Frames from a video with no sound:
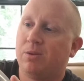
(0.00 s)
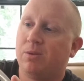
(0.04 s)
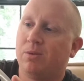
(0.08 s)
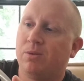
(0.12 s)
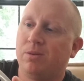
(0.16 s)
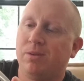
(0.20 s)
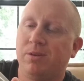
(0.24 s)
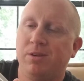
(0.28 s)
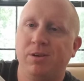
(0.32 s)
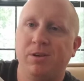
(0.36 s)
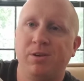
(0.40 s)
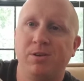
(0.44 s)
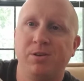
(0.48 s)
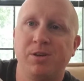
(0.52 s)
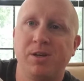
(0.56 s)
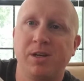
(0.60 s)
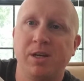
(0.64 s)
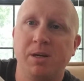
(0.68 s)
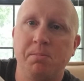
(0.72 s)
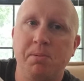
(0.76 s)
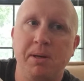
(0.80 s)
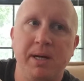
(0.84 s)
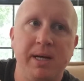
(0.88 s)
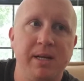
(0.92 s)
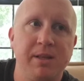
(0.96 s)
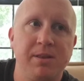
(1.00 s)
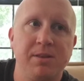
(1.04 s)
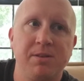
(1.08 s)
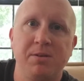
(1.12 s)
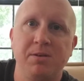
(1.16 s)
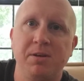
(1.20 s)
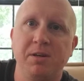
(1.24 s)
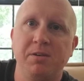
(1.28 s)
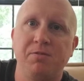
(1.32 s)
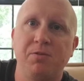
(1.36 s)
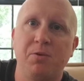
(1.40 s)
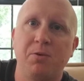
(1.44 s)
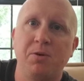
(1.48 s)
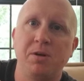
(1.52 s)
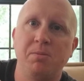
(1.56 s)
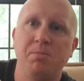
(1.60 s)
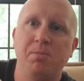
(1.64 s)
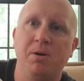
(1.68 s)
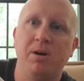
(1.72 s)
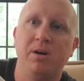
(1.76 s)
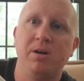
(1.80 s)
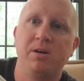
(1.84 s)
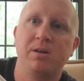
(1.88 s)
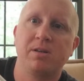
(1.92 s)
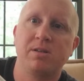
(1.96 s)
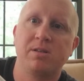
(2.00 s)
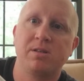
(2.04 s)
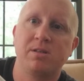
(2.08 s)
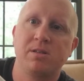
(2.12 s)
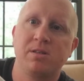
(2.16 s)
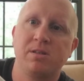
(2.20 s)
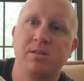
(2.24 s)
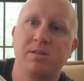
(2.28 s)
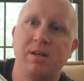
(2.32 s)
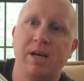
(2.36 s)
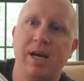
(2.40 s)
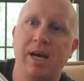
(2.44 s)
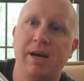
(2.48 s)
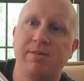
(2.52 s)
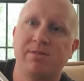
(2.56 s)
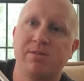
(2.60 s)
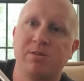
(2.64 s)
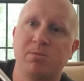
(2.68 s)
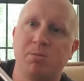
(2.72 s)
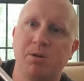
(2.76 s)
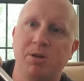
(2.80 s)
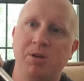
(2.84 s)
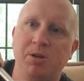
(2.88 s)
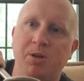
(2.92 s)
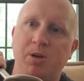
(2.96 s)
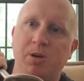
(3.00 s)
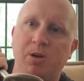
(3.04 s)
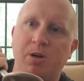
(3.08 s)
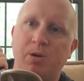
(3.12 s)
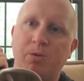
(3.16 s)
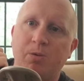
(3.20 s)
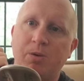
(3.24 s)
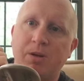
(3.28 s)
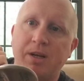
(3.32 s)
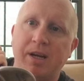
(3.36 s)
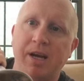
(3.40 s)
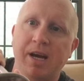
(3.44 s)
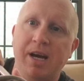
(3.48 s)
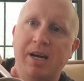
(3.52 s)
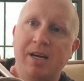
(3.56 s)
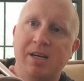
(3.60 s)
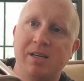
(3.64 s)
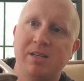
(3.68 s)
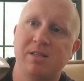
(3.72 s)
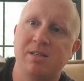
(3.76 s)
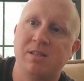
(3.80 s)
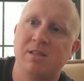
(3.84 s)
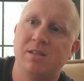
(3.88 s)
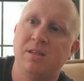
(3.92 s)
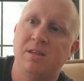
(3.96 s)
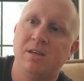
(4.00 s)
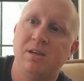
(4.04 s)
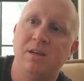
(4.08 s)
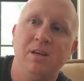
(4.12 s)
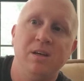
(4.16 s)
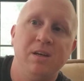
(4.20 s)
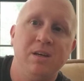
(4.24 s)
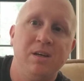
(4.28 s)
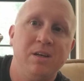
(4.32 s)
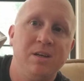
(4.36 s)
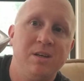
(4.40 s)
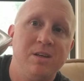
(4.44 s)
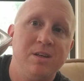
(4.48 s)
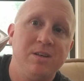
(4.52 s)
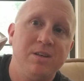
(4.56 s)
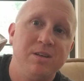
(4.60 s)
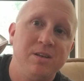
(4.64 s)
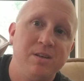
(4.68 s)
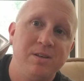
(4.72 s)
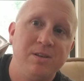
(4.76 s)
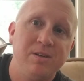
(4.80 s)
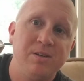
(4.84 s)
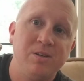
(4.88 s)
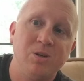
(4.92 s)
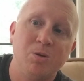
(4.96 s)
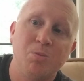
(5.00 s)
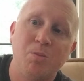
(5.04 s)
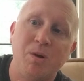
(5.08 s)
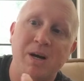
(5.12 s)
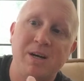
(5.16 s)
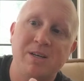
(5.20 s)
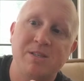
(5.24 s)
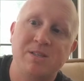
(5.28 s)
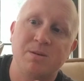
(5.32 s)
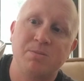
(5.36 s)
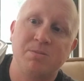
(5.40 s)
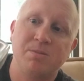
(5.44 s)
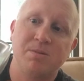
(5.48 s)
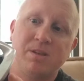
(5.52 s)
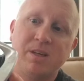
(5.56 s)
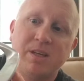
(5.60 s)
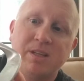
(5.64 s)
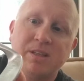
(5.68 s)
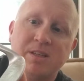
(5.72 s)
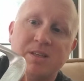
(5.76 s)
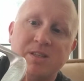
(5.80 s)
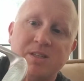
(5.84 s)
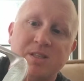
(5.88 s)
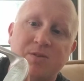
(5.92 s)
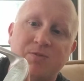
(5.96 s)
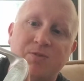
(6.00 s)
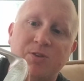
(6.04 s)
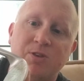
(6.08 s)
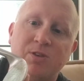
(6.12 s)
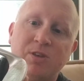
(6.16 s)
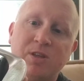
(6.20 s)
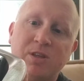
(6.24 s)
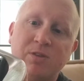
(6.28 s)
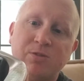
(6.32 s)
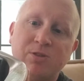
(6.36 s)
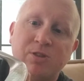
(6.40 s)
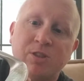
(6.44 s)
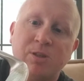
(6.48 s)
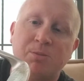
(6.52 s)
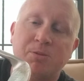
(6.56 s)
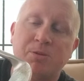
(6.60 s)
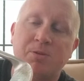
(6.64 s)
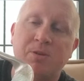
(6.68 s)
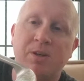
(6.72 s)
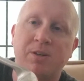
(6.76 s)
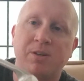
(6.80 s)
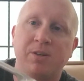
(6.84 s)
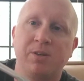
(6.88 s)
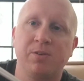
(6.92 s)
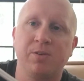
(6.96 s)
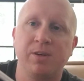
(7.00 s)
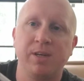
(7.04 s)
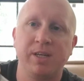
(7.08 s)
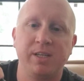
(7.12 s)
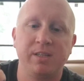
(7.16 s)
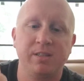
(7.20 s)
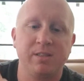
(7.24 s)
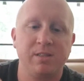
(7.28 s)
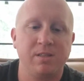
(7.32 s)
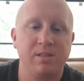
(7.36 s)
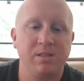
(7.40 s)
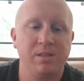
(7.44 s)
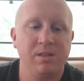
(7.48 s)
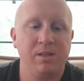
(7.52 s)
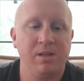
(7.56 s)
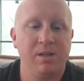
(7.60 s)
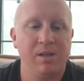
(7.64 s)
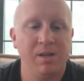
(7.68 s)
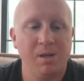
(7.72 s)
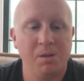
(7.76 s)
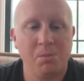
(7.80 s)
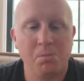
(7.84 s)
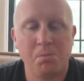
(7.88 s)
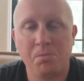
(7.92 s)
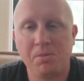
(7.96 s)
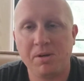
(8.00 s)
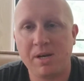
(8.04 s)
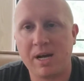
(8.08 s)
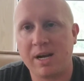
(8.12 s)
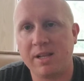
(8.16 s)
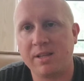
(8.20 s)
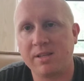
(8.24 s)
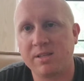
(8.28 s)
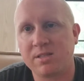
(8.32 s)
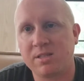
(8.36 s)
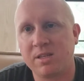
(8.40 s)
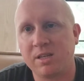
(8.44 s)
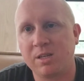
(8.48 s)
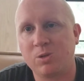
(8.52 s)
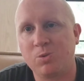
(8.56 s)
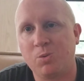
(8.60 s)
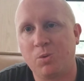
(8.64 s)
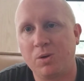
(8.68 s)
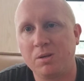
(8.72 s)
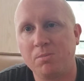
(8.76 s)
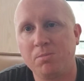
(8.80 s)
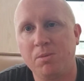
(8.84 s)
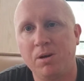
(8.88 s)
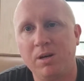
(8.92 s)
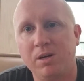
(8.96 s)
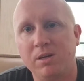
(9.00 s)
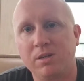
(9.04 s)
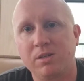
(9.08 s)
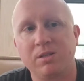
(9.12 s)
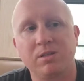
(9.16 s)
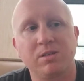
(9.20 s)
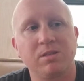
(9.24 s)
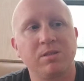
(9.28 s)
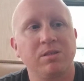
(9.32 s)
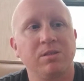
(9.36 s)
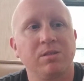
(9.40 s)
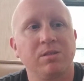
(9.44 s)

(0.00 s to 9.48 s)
you're going to pay $30-$40 to have somebody do it, when, guys, you can go buy something like this if you're looking for something around the greens. Be out of this thing $20,